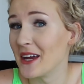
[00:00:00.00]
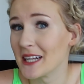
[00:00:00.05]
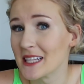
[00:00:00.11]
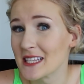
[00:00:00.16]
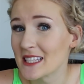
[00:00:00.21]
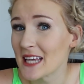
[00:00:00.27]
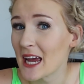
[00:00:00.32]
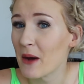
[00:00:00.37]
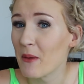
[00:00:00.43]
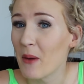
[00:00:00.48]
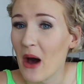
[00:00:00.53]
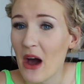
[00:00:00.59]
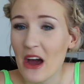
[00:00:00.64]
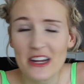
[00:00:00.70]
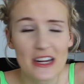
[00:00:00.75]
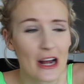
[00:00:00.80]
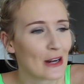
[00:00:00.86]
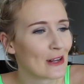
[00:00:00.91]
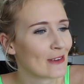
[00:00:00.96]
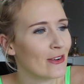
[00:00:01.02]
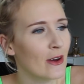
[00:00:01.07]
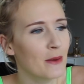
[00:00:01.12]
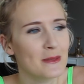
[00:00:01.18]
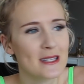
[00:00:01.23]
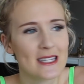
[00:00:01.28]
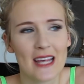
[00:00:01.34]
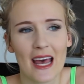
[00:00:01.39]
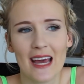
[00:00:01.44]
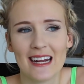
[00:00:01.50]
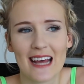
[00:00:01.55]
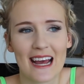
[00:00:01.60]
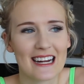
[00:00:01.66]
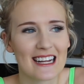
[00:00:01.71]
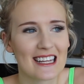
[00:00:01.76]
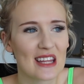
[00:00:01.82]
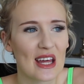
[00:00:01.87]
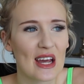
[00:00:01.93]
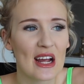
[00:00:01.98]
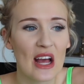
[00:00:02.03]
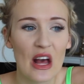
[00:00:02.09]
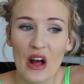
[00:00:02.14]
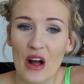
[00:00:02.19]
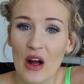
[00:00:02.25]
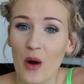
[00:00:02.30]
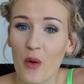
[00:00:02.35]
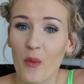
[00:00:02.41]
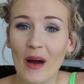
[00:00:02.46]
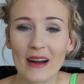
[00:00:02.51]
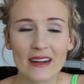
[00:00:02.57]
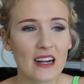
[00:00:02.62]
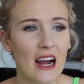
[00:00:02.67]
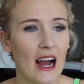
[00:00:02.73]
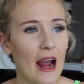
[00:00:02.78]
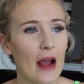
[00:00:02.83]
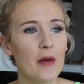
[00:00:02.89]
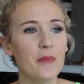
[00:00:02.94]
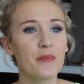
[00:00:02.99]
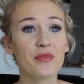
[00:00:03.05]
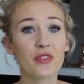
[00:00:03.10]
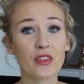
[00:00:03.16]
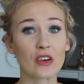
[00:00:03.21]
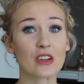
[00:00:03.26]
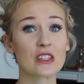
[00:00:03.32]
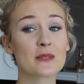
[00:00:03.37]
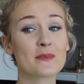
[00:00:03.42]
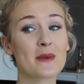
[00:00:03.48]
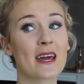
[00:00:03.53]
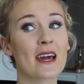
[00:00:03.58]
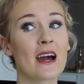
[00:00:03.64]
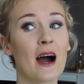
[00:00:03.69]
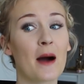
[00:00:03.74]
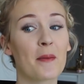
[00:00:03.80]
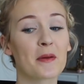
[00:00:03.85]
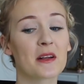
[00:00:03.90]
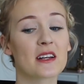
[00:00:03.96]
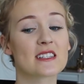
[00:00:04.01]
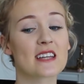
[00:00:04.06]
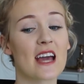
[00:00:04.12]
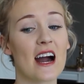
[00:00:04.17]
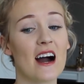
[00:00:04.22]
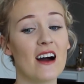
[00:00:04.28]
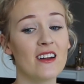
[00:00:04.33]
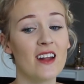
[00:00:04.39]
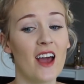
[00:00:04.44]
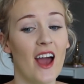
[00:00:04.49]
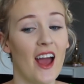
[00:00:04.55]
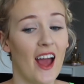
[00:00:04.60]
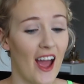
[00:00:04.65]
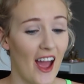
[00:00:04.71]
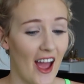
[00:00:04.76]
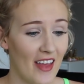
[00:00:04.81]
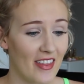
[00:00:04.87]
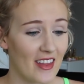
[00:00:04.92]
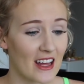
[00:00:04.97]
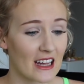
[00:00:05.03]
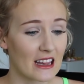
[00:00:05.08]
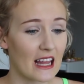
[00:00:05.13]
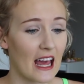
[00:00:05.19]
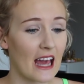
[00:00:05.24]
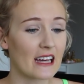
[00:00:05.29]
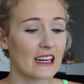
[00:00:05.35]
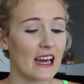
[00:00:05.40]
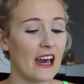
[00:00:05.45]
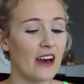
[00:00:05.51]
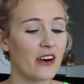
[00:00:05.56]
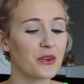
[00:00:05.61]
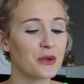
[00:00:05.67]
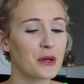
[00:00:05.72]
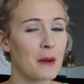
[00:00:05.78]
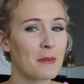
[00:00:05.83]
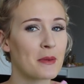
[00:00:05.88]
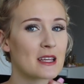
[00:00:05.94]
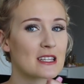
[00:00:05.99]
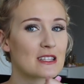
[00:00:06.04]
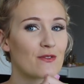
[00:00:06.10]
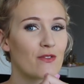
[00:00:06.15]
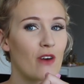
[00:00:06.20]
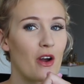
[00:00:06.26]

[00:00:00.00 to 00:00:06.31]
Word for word: they didn't say a word, none of them said anything. One guy looked me up and down and then like held up his